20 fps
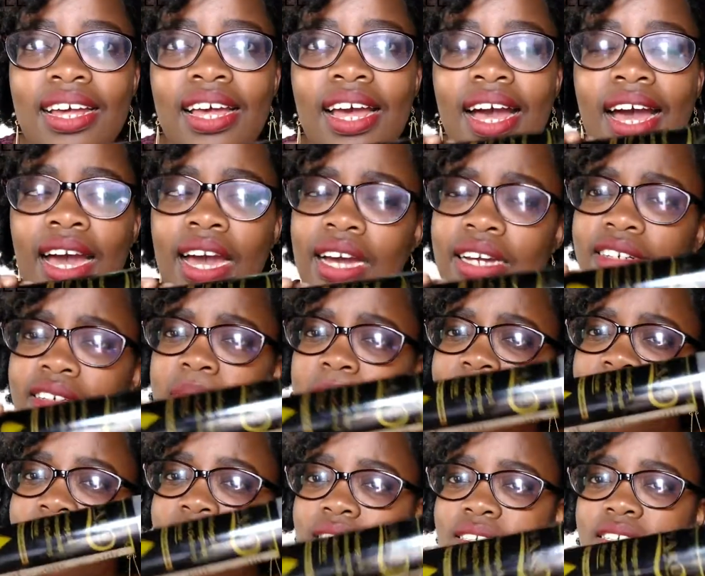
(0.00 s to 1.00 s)

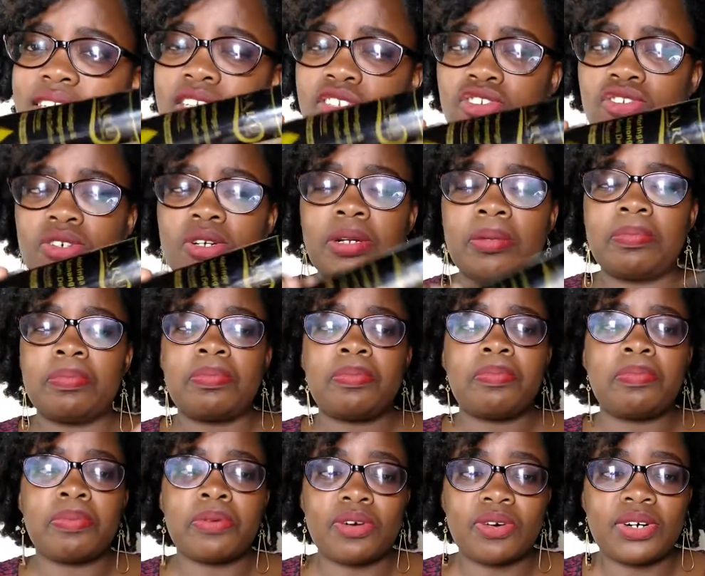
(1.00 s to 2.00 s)
100% natural
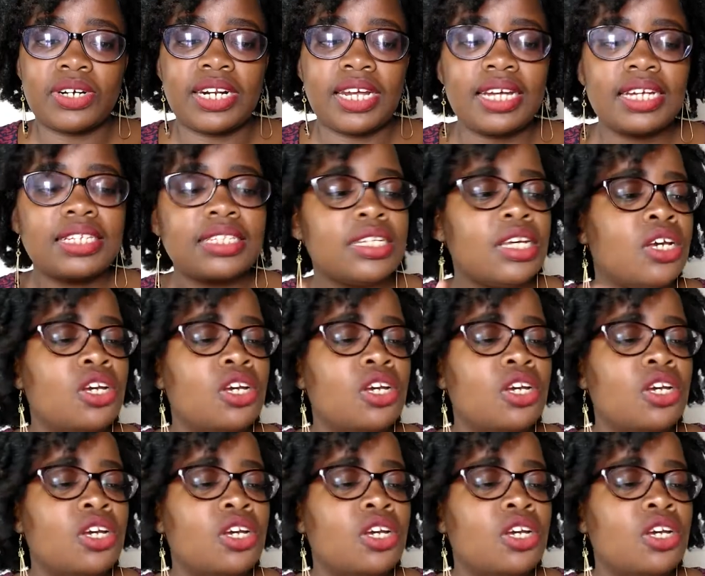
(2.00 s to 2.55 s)
product.